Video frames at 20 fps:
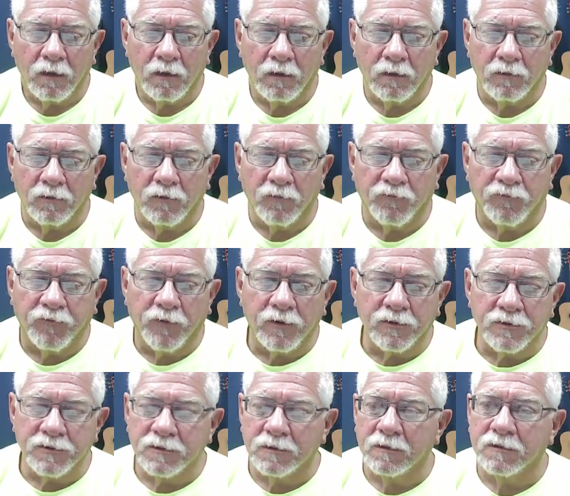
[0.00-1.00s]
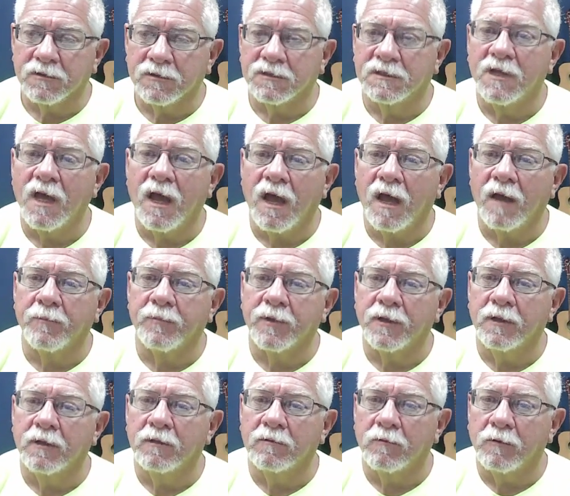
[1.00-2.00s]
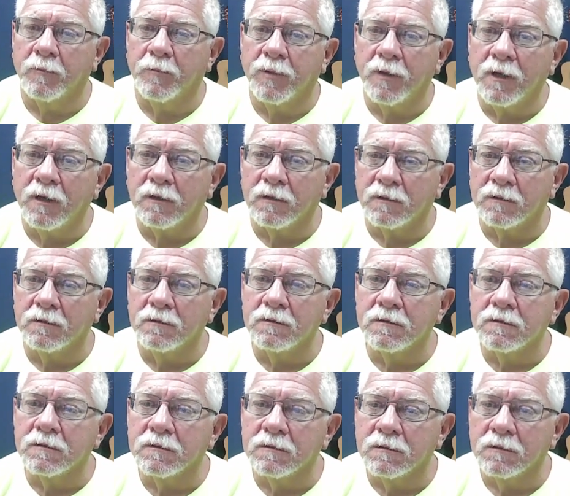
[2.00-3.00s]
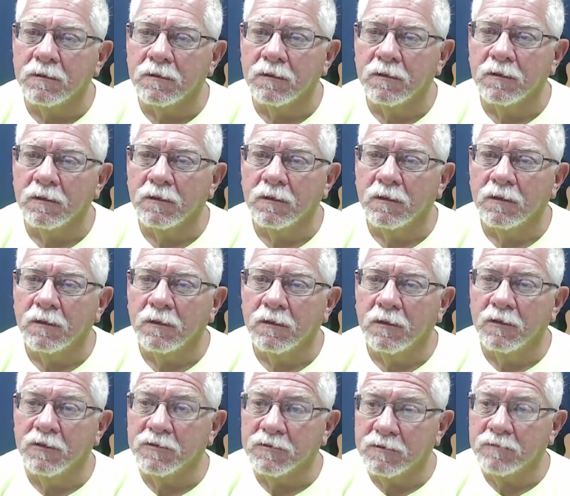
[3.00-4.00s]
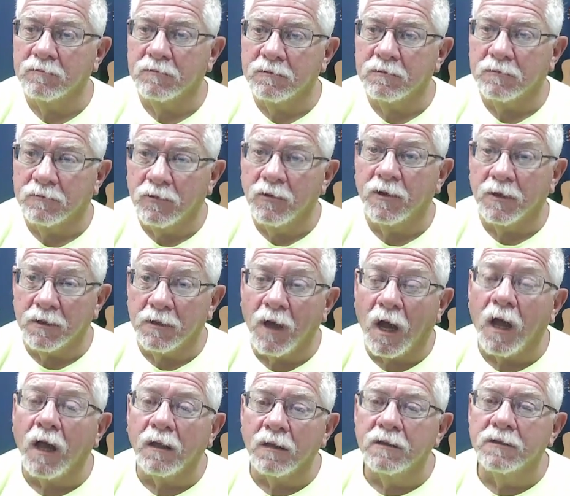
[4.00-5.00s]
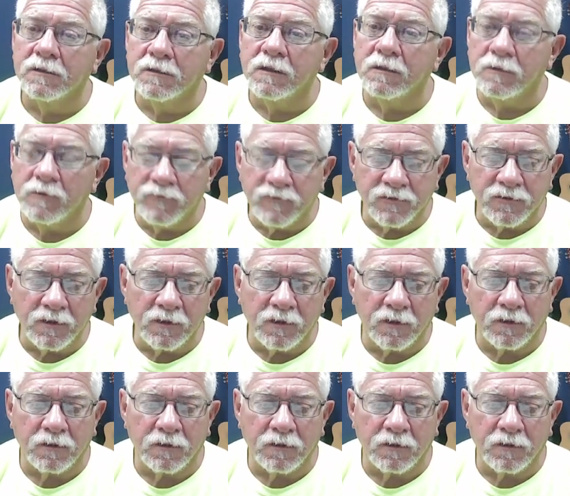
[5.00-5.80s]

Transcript: Uh, the first step in repentance is to acknowledge that you've sinned.